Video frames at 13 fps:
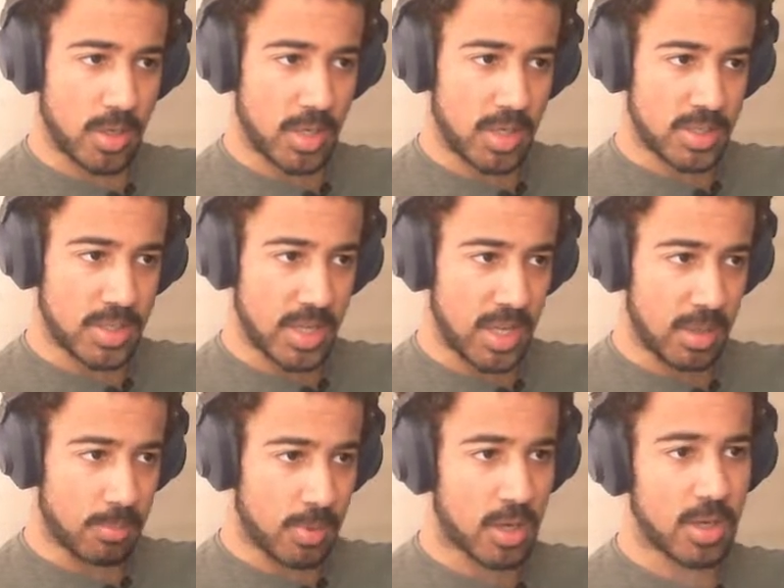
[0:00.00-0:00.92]
is a
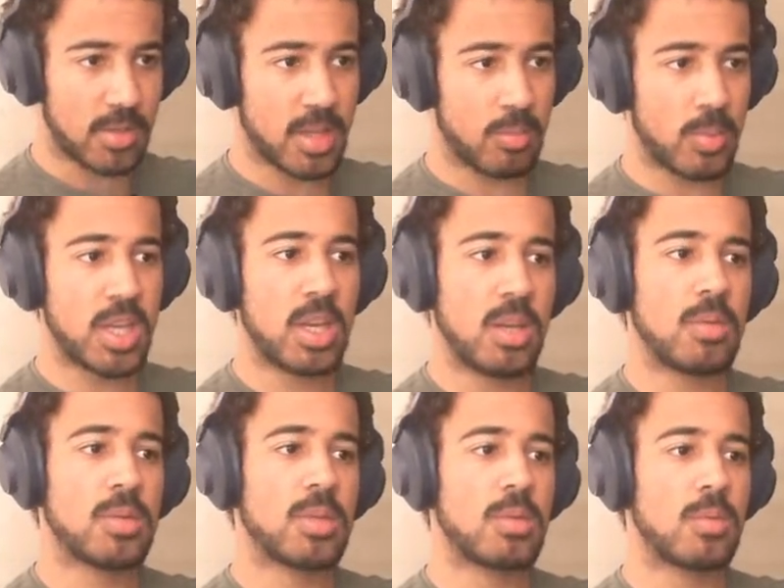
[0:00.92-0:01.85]
plugin that we can
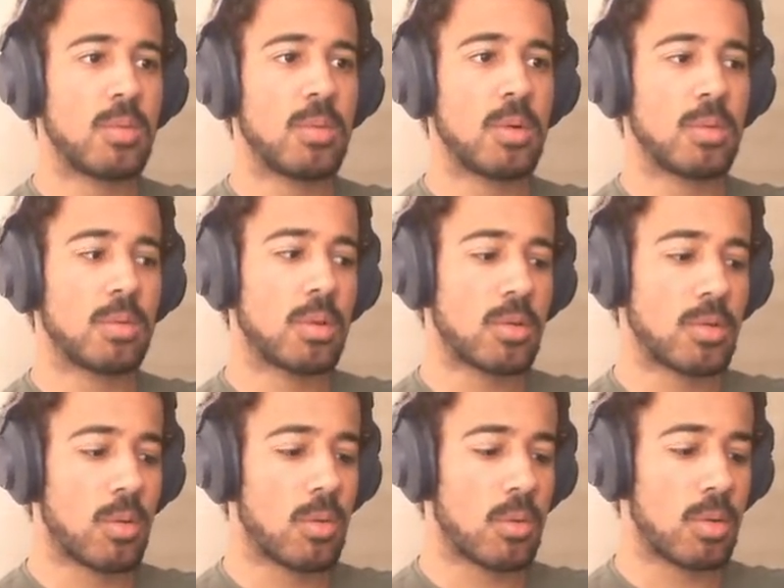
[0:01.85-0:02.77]
use to
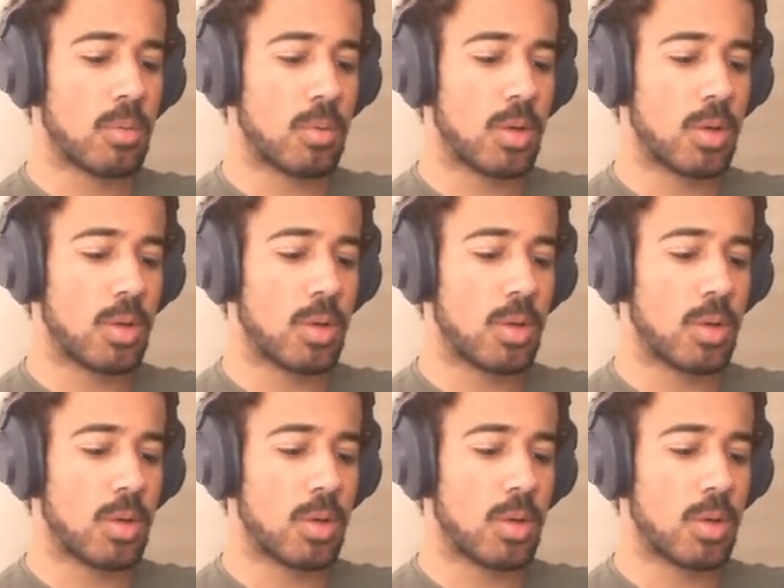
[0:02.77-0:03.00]
control